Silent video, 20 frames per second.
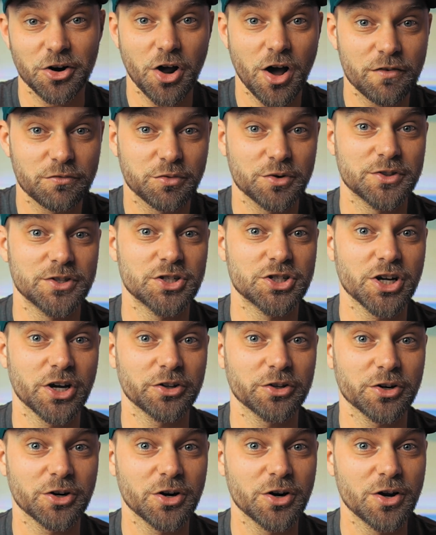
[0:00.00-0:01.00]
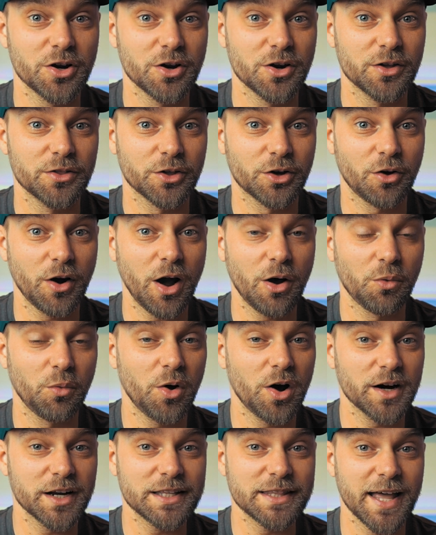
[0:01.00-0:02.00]
off with each other, the crowd
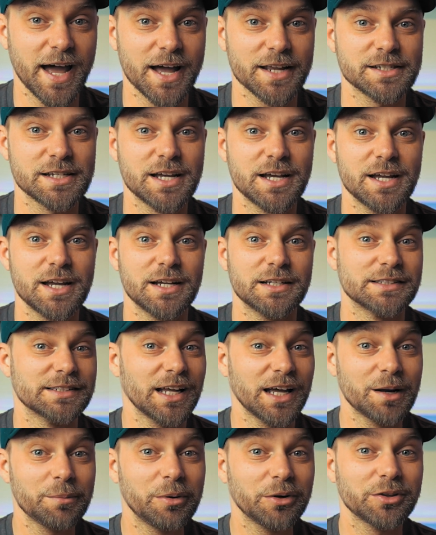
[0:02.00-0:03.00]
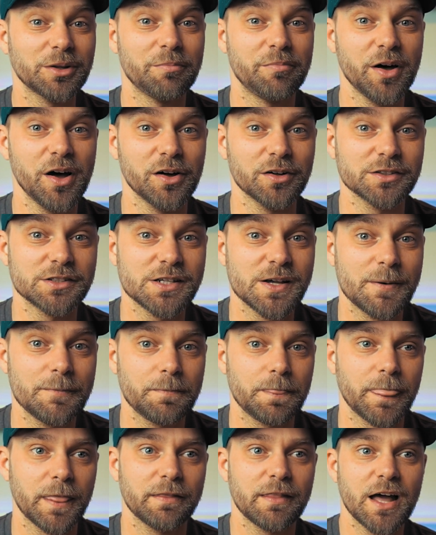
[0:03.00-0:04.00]
wanting that. It's not about the belt,
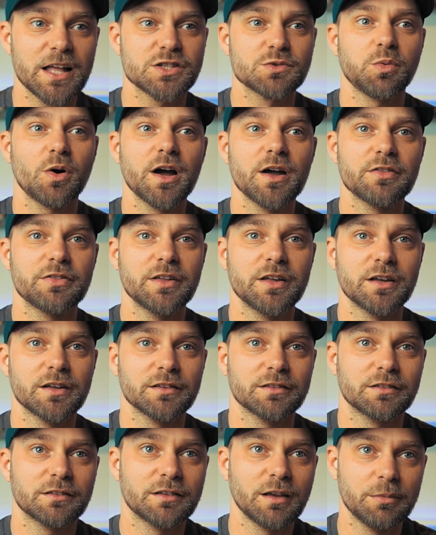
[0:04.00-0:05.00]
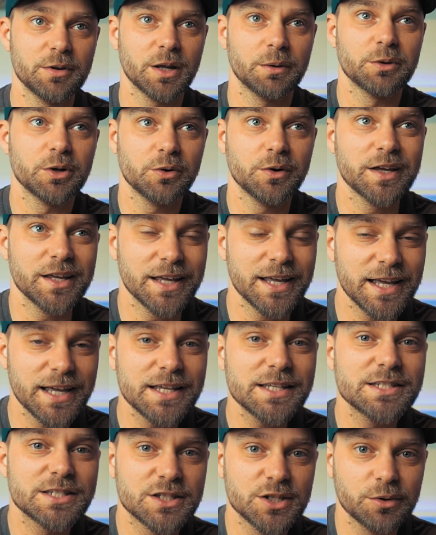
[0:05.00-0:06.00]
and that's why I think WWE
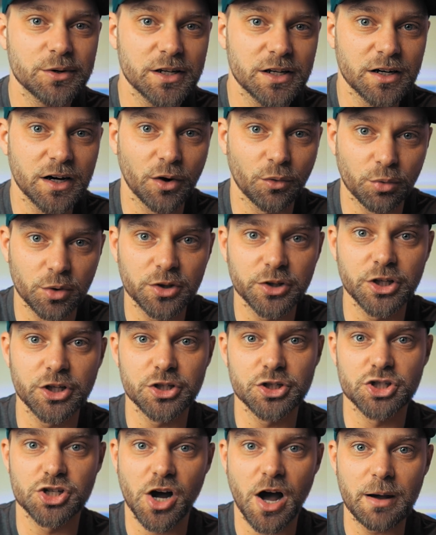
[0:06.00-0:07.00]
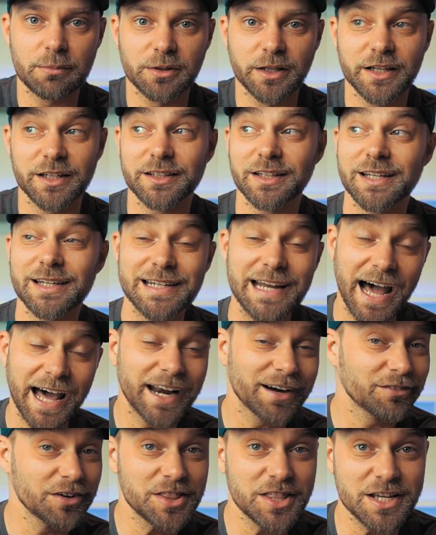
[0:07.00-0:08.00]
is doing a really good job lately.
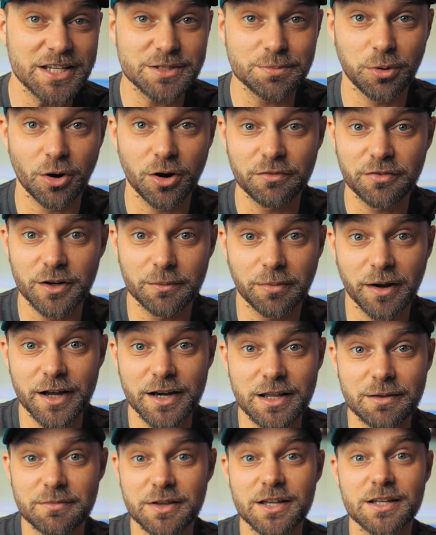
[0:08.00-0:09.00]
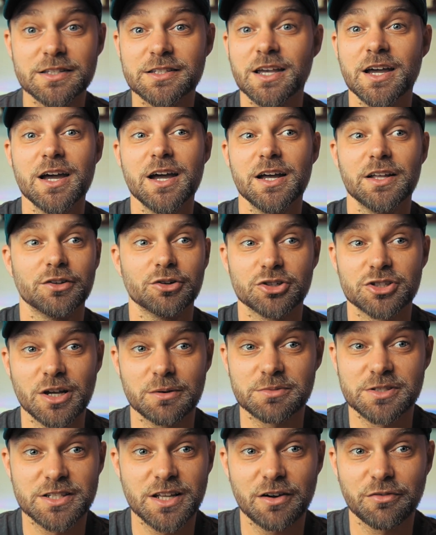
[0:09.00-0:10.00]
Not everything is perfect by any means. There's
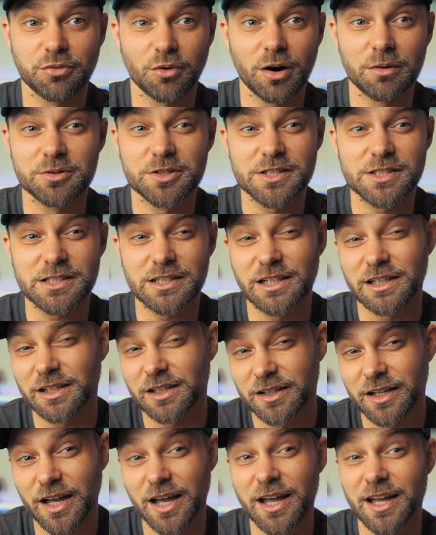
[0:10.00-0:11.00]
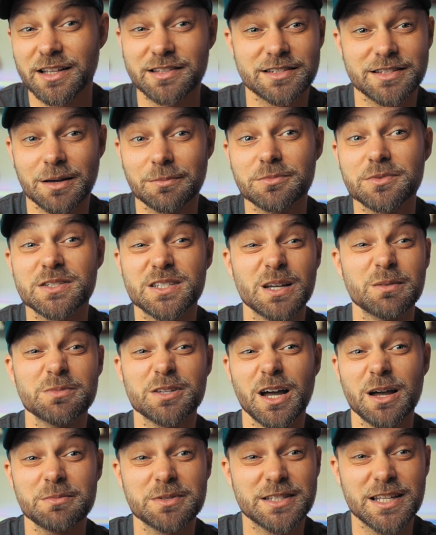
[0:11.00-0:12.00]
some stuff where I'm just like, okay, and
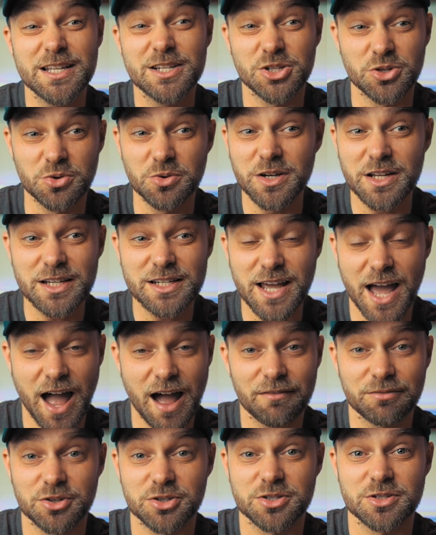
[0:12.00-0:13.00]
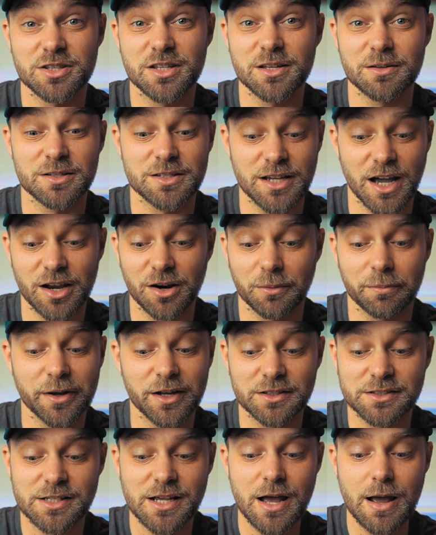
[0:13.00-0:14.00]
sometimes they do need to have the title
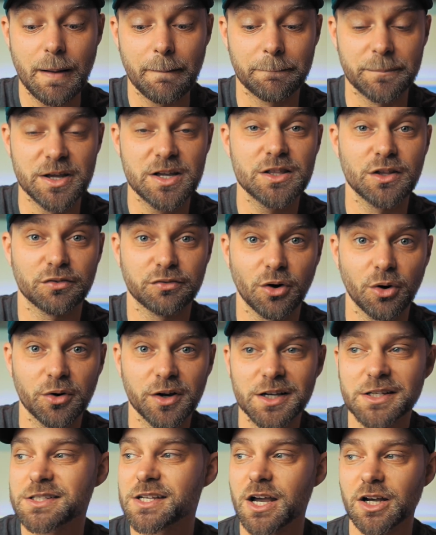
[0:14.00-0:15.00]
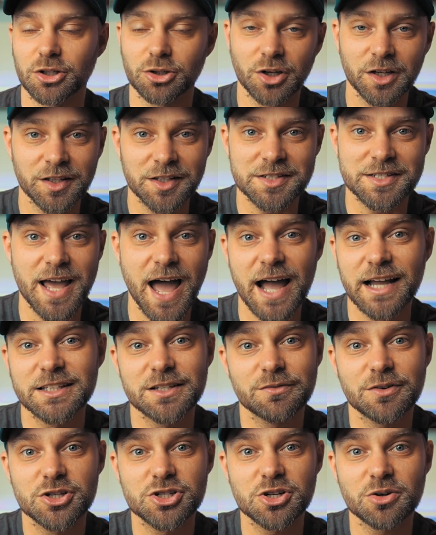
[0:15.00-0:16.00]
belts be the focus. Look at the tag
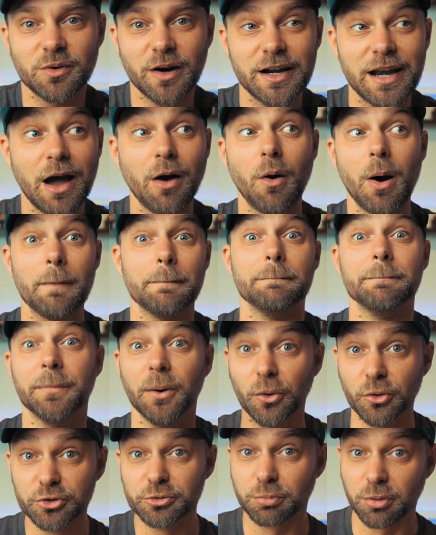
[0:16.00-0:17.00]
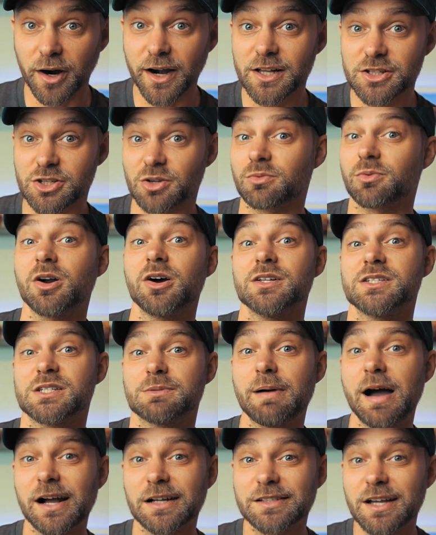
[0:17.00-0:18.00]
division right now on both brands, on Raw and
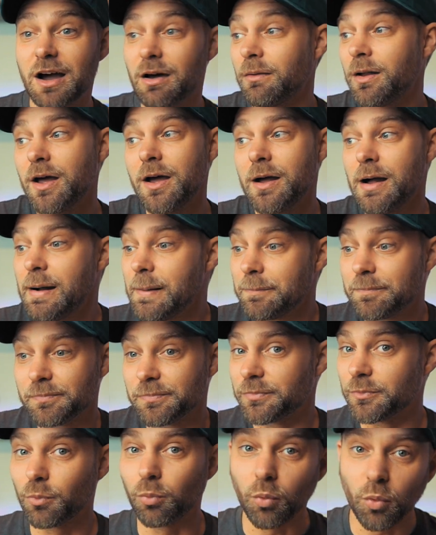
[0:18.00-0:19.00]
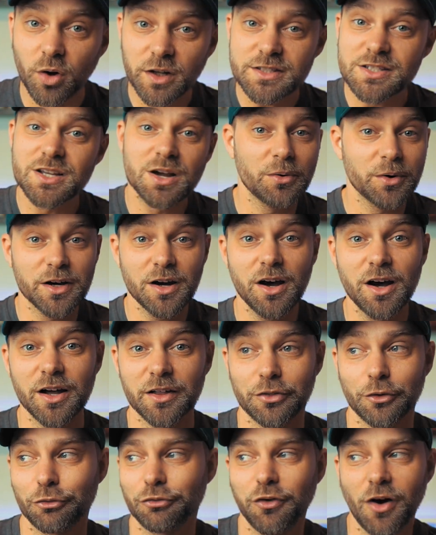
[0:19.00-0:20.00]
SmackDown. What's going
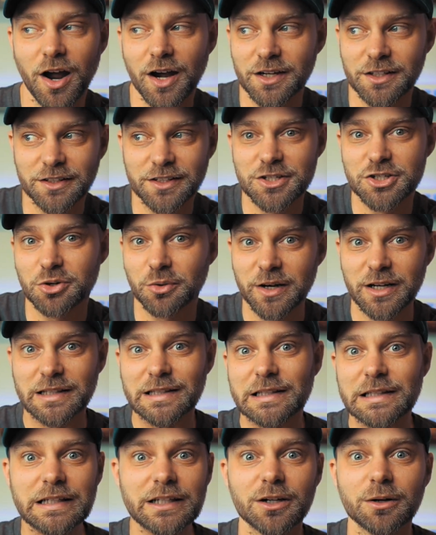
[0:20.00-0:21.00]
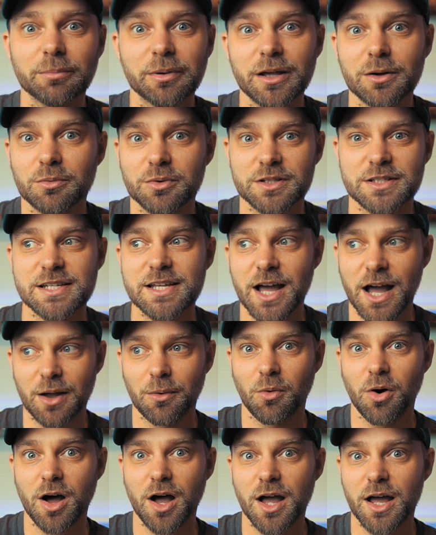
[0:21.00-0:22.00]
on? They're finally doing a little bit with
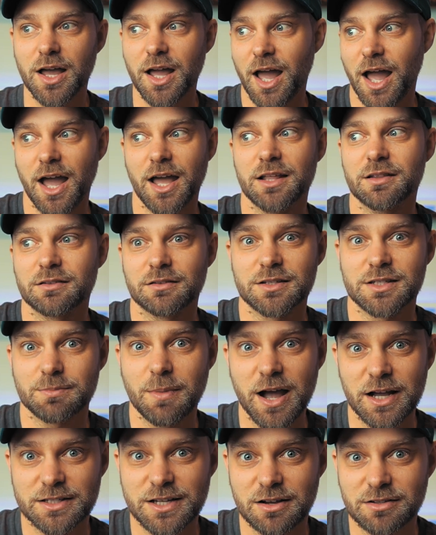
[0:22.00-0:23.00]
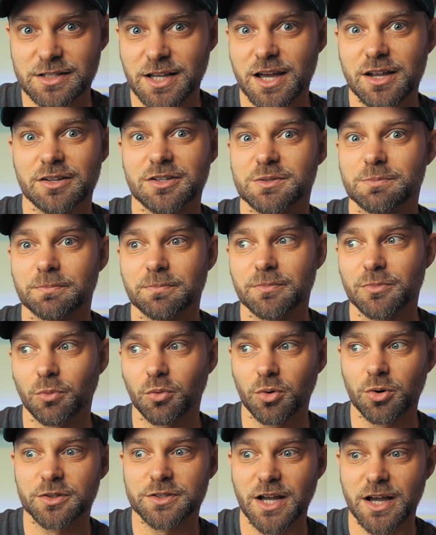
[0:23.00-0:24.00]
DIY and SmackDown titles and
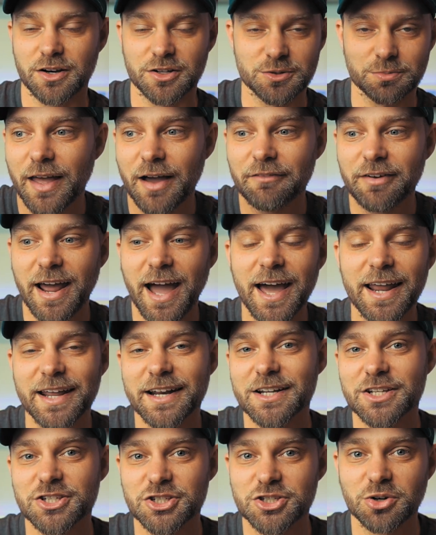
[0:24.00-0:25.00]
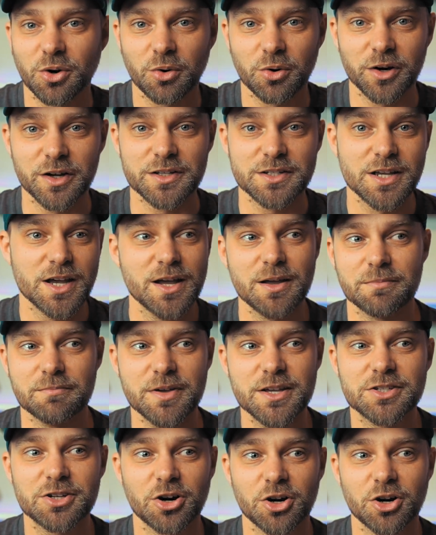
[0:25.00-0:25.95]
world titles. They haven't had any stories. Miz and